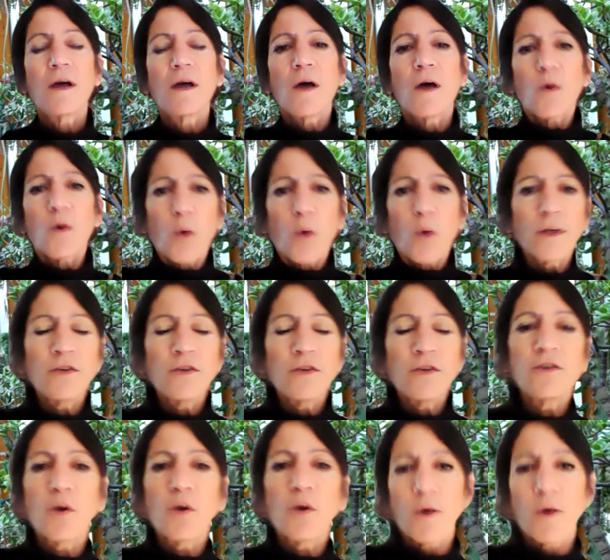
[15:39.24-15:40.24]
Wanting to
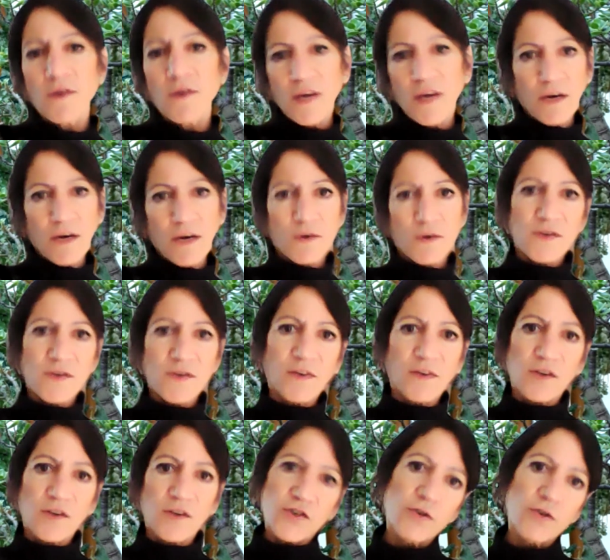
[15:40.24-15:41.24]
know where the areas of
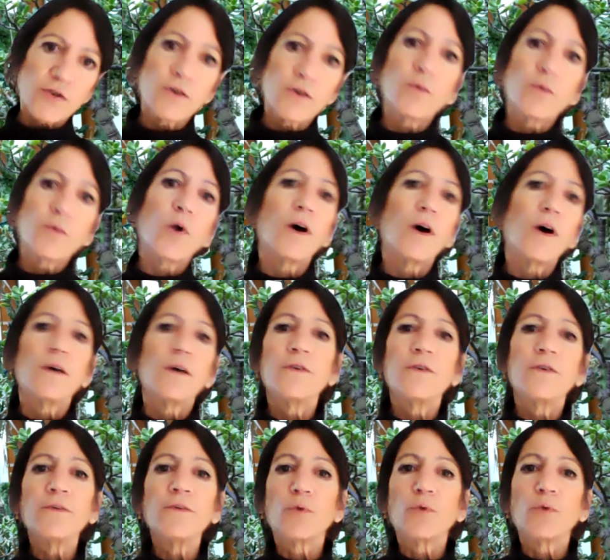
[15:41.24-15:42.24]
concern
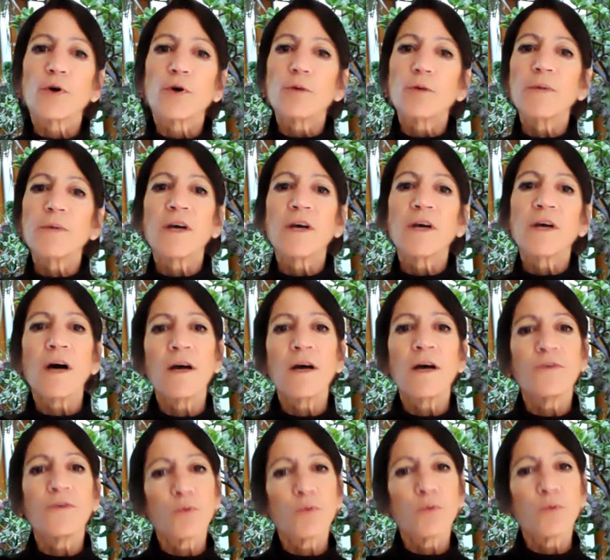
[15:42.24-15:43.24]
were
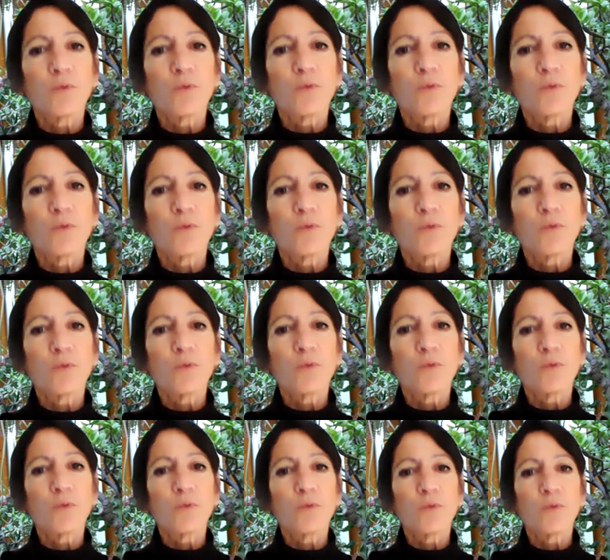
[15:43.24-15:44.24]
because we're
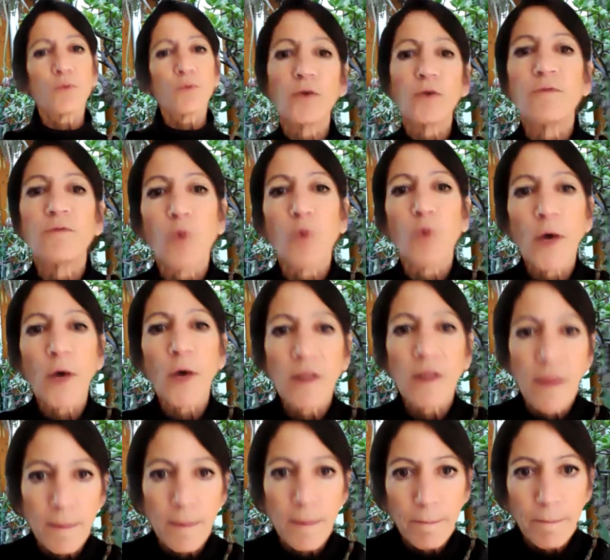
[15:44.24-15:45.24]
tourists and we want to
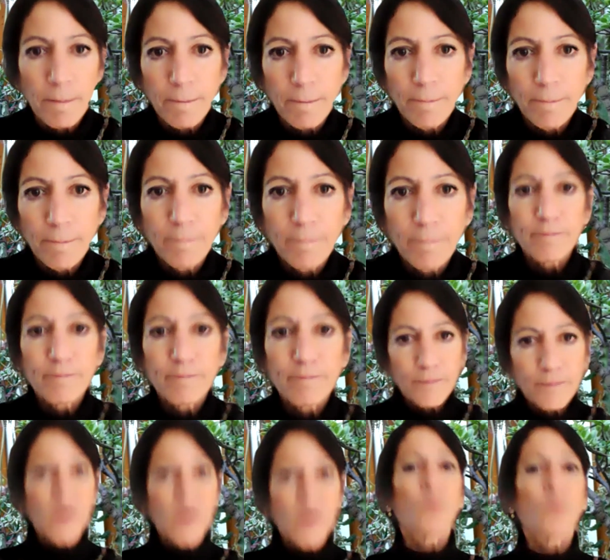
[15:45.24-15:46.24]
avoid them.
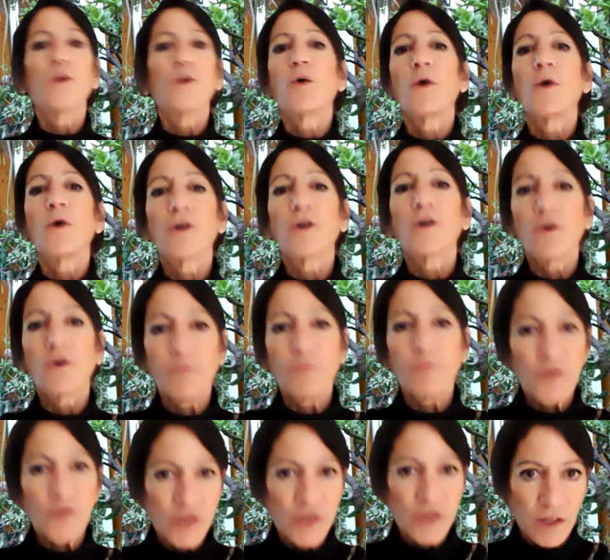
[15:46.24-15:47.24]
We don't want to go
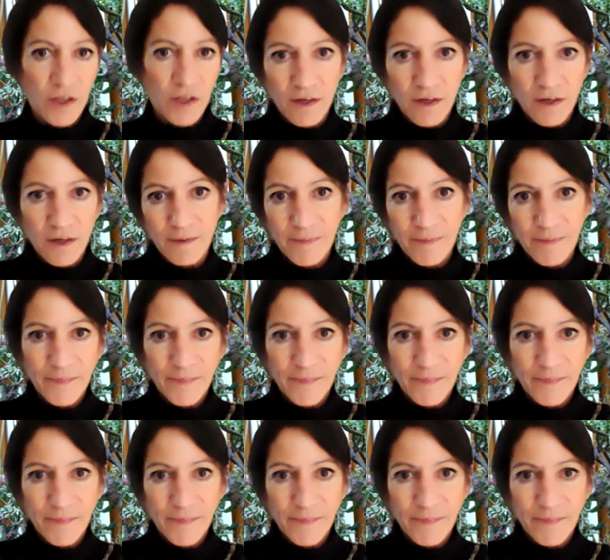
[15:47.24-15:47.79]
fishing there.